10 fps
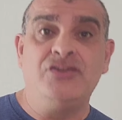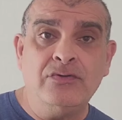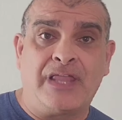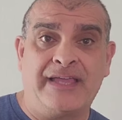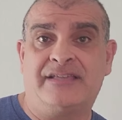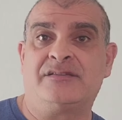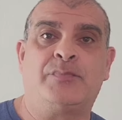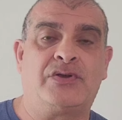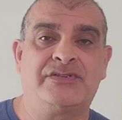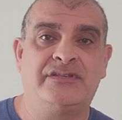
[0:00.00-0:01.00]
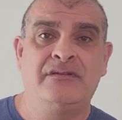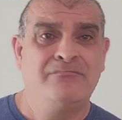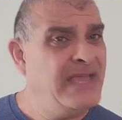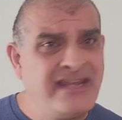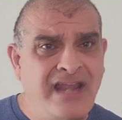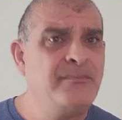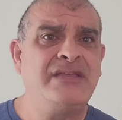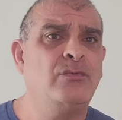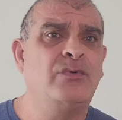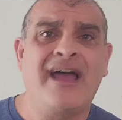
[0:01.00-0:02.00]
you like as a person may not
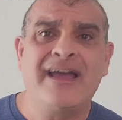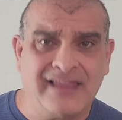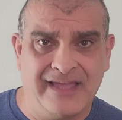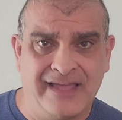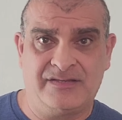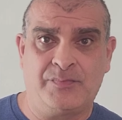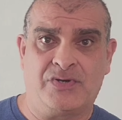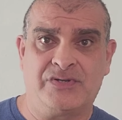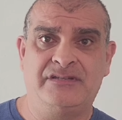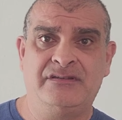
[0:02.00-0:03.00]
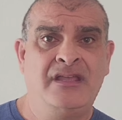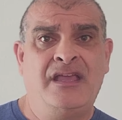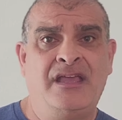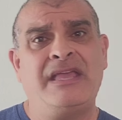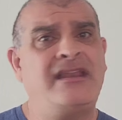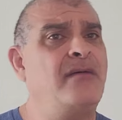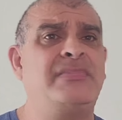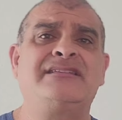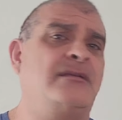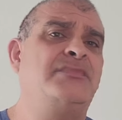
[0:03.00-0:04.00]
be what I like as a person, and may not
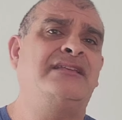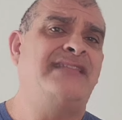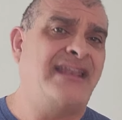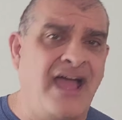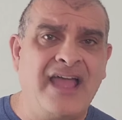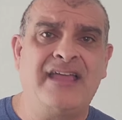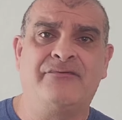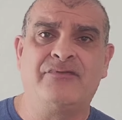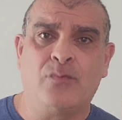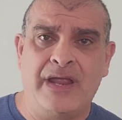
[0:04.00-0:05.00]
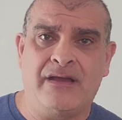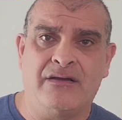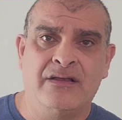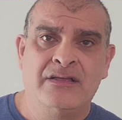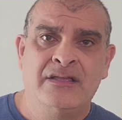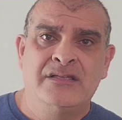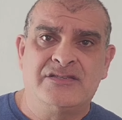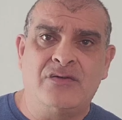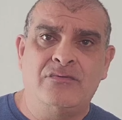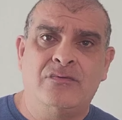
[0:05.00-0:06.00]
be something that I ever wear.
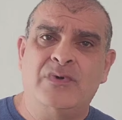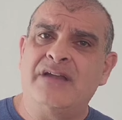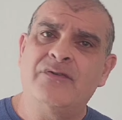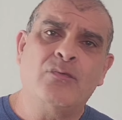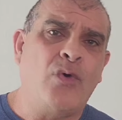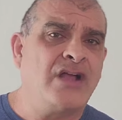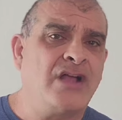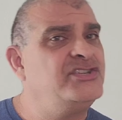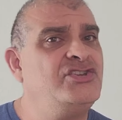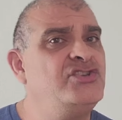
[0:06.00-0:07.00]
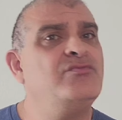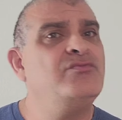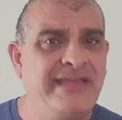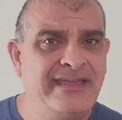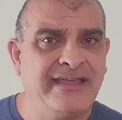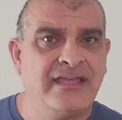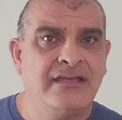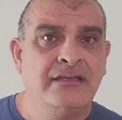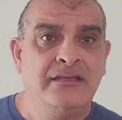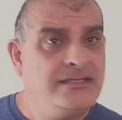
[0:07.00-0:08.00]
So whatever watch you pick
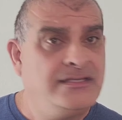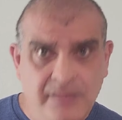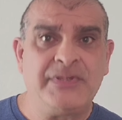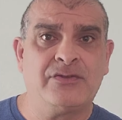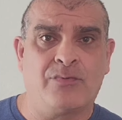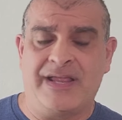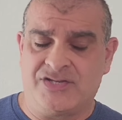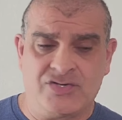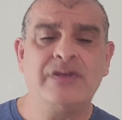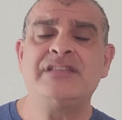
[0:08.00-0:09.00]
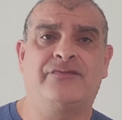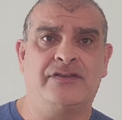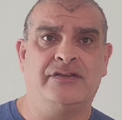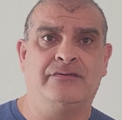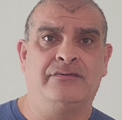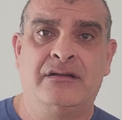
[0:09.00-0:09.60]
is going to be the right choice for you.